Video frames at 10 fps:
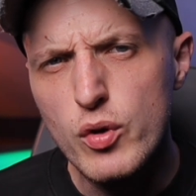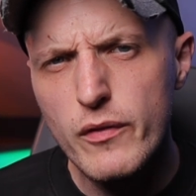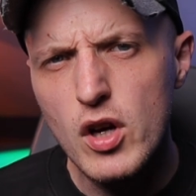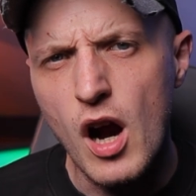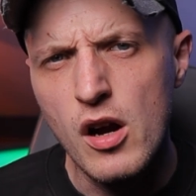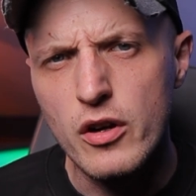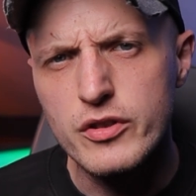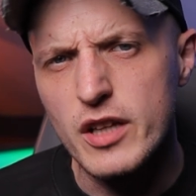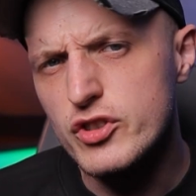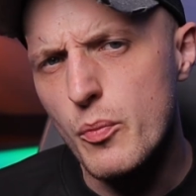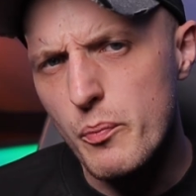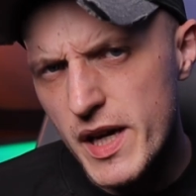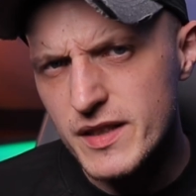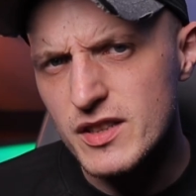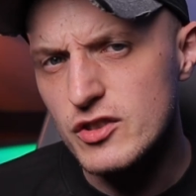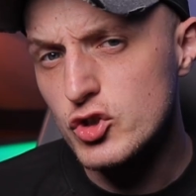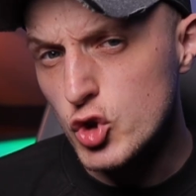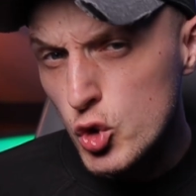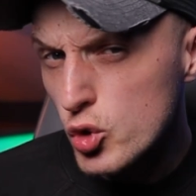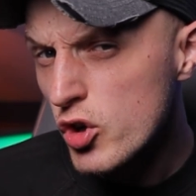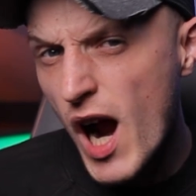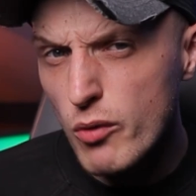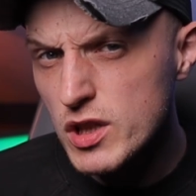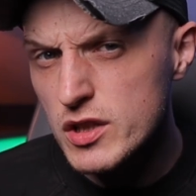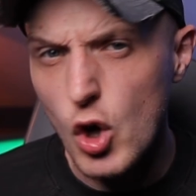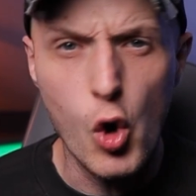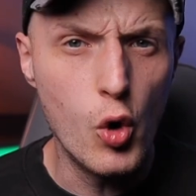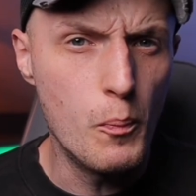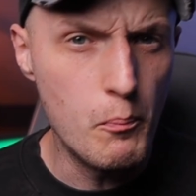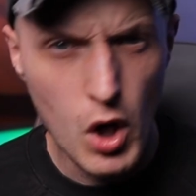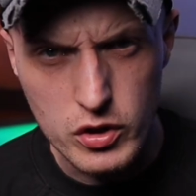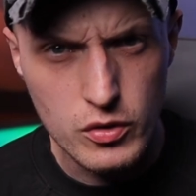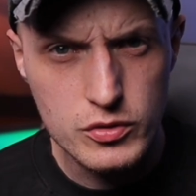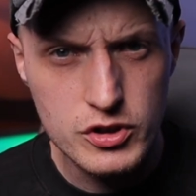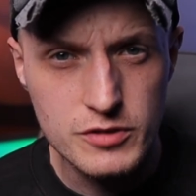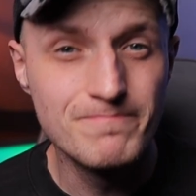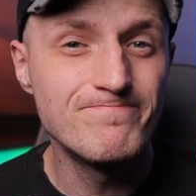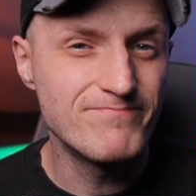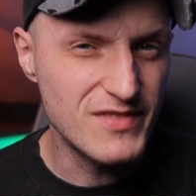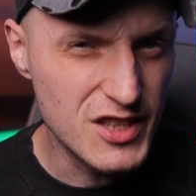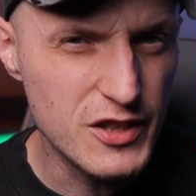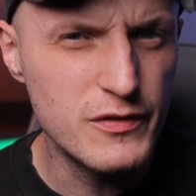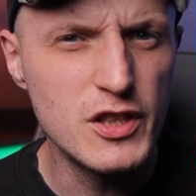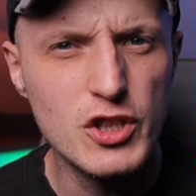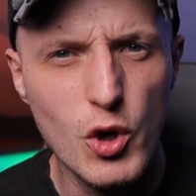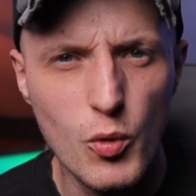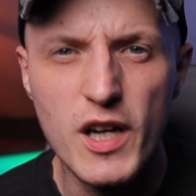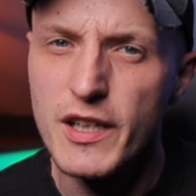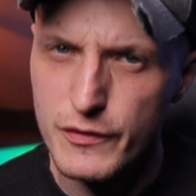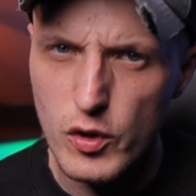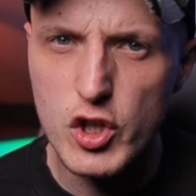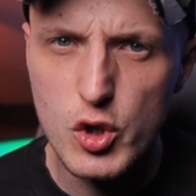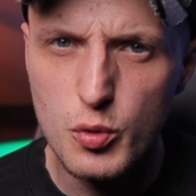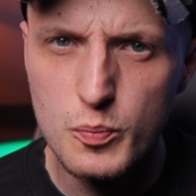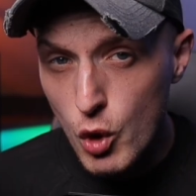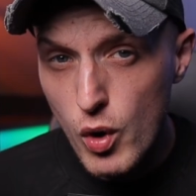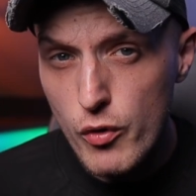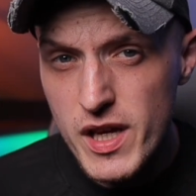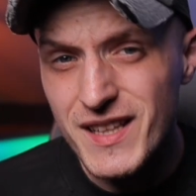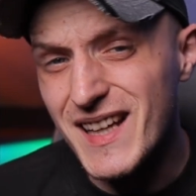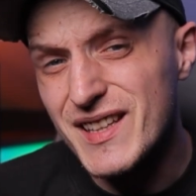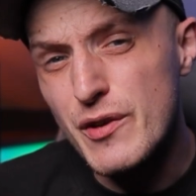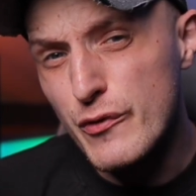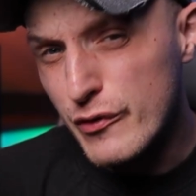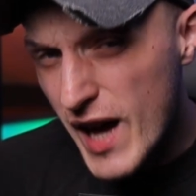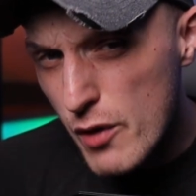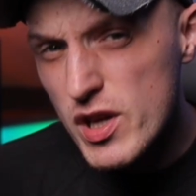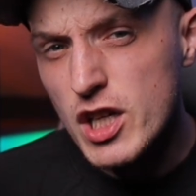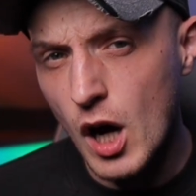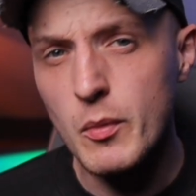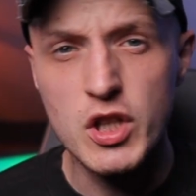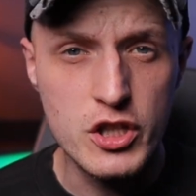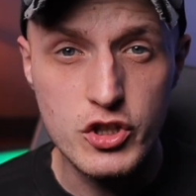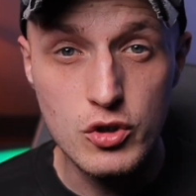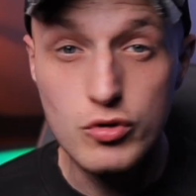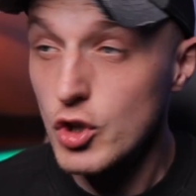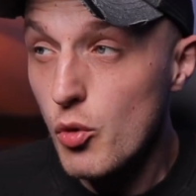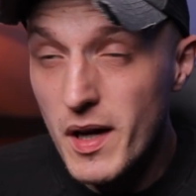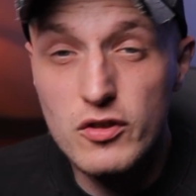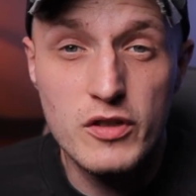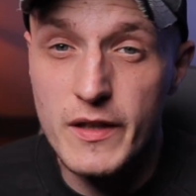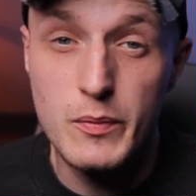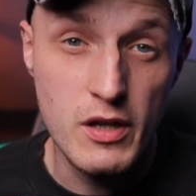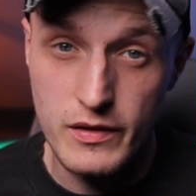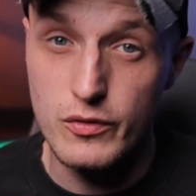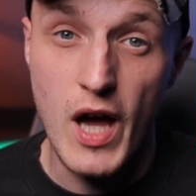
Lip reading: you ever heard that your mix is too crowded or muddled, this video is for you. Don't worry, that's a very common issue, no matter the experience you